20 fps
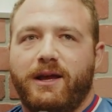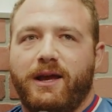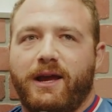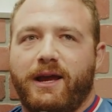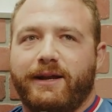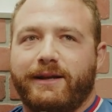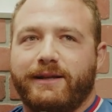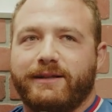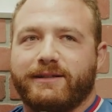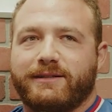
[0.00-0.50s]

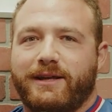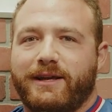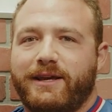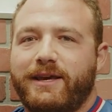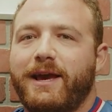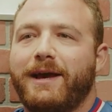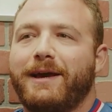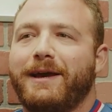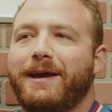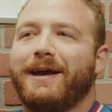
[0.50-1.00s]
And he's like,
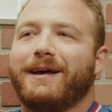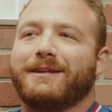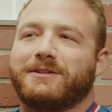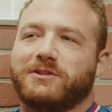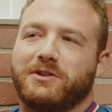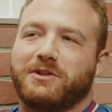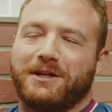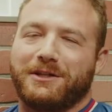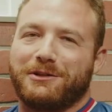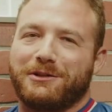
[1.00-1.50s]
yeah.
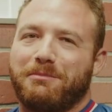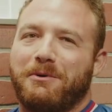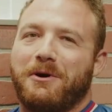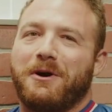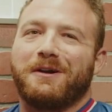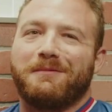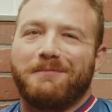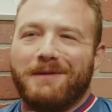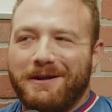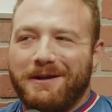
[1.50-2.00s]
So like, the
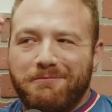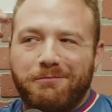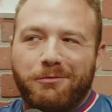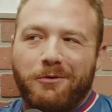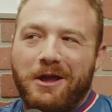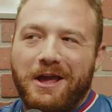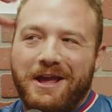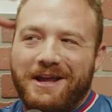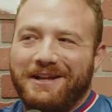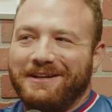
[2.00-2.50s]
part of my
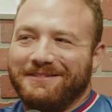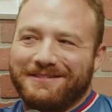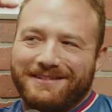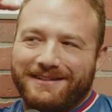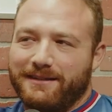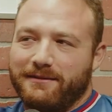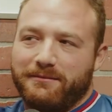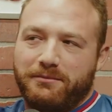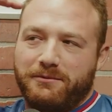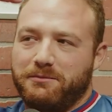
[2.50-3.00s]
brain, he was
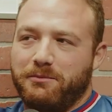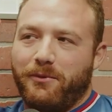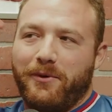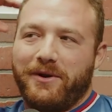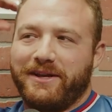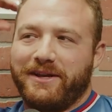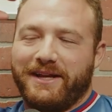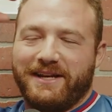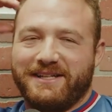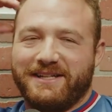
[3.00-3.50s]
like
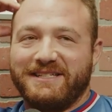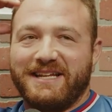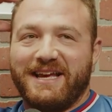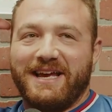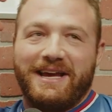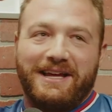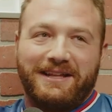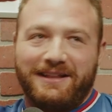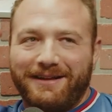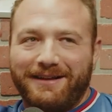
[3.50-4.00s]
pointing at his
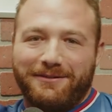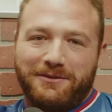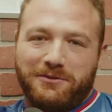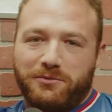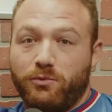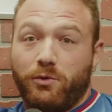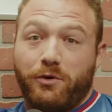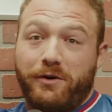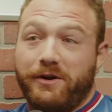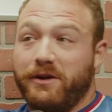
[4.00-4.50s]
head, that
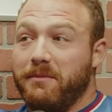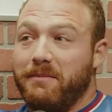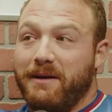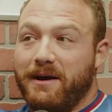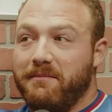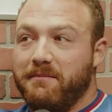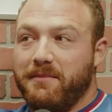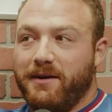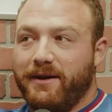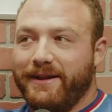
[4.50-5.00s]
was worried
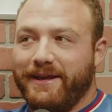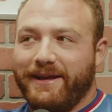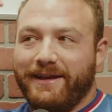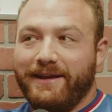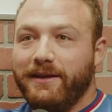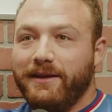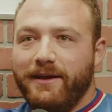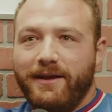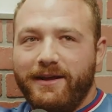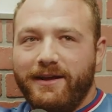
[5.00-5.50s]
about
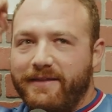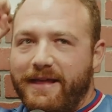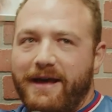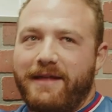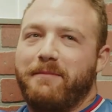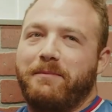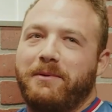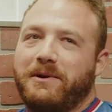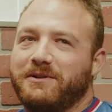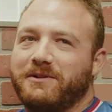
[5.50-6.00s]
money, now
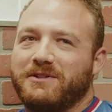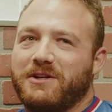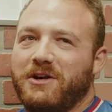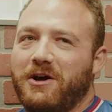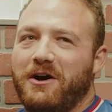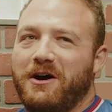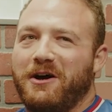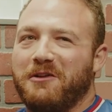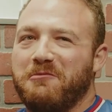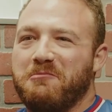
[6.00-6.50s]
that part's
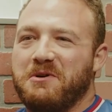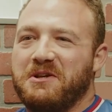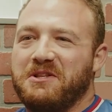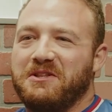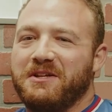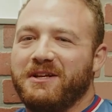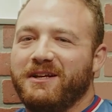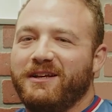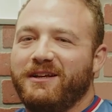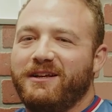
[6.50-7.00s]
gone, but
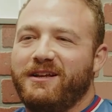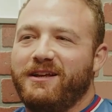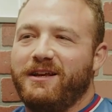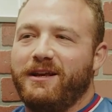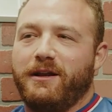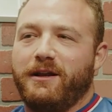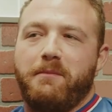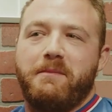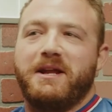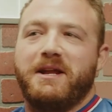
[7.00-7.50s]

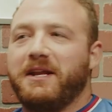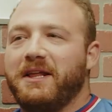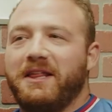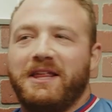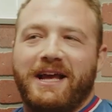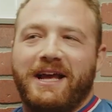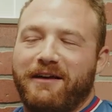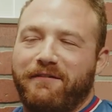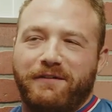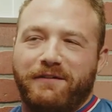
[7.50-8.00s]
it
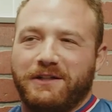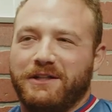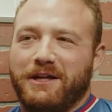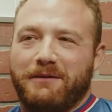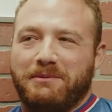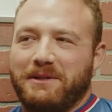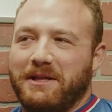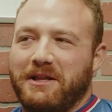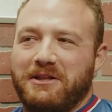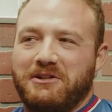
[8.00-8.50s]
immediately got filled
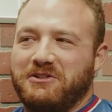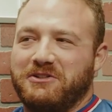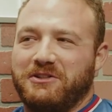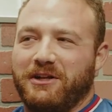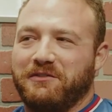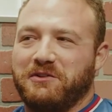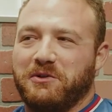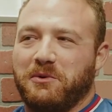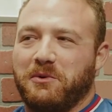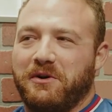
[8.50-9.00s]
up with other
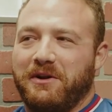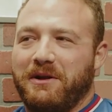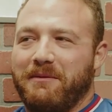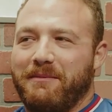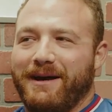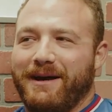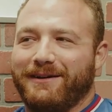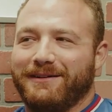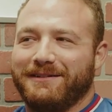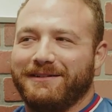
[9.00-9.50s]
stuff to worry
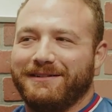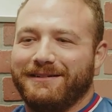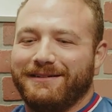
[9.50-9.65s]
about.